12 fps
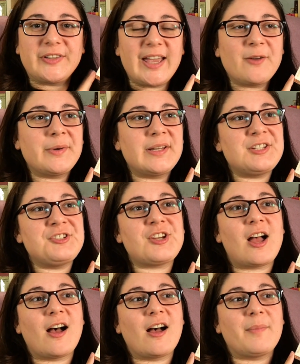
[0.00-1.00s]
language,
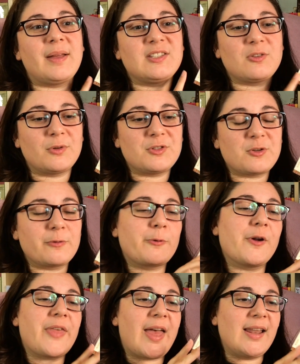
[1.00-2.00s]
and so on and so
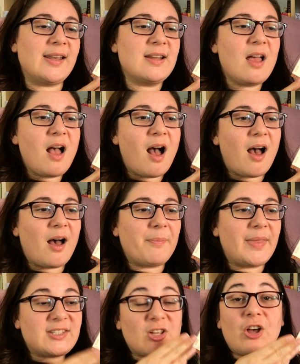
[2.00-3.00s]
forth, and
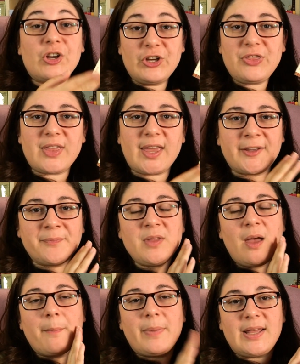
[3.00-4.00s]
that's a good thing.
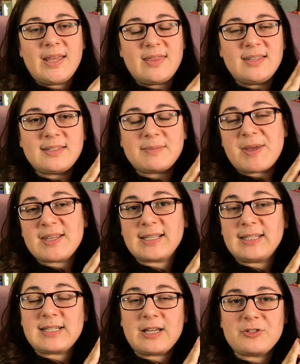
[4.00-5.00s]
But this
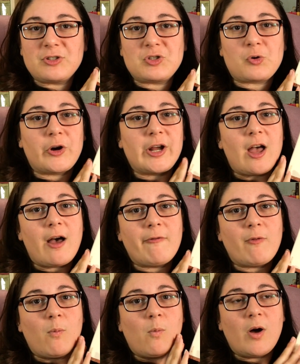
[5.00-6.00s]
basically tells the story of
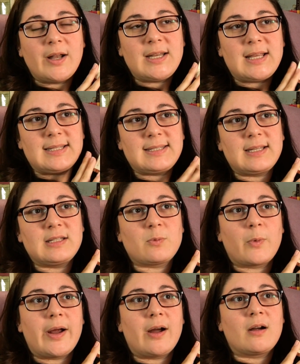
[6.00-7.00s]
one instance
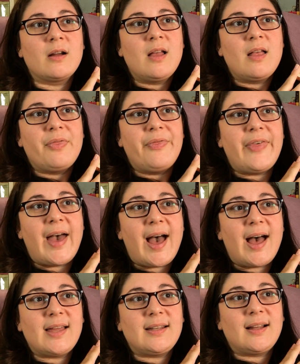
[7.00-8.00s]
where
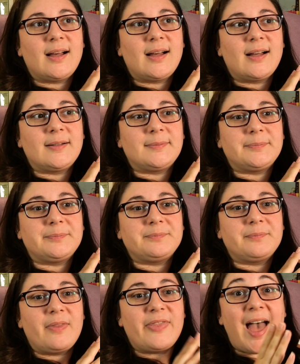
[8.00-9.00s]
that
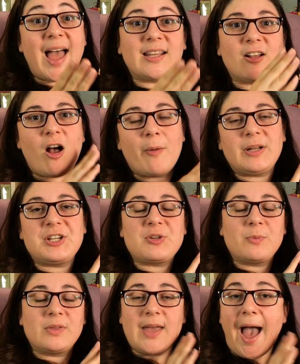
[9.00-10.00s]
in combination
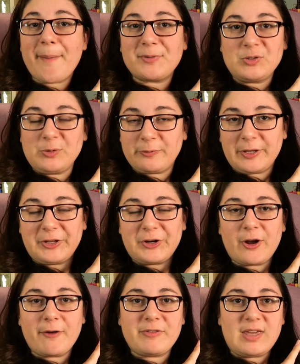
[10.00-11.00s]
with the absolute failure
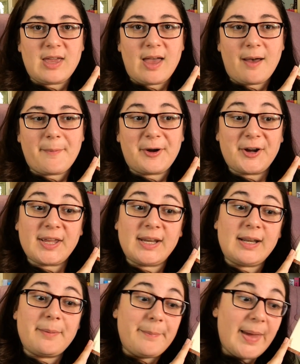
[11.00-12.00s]
of the
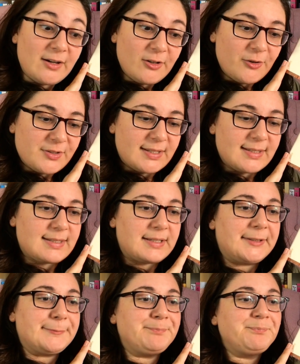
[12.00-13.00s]
American medical
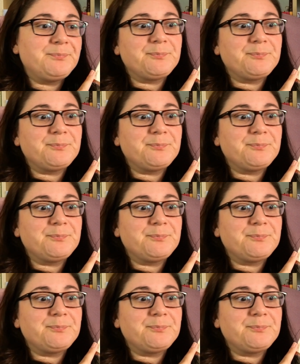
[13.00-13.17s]
system